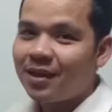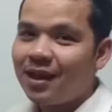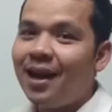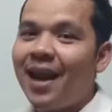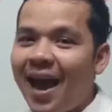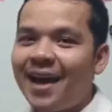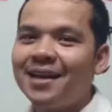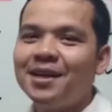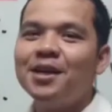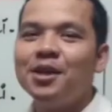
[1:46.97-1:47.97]

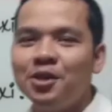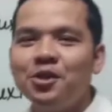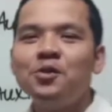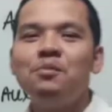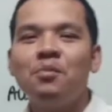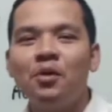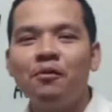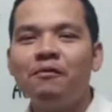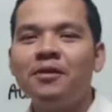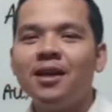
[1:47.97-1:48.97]
let you
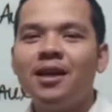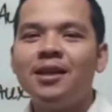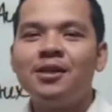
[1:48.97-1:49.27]
move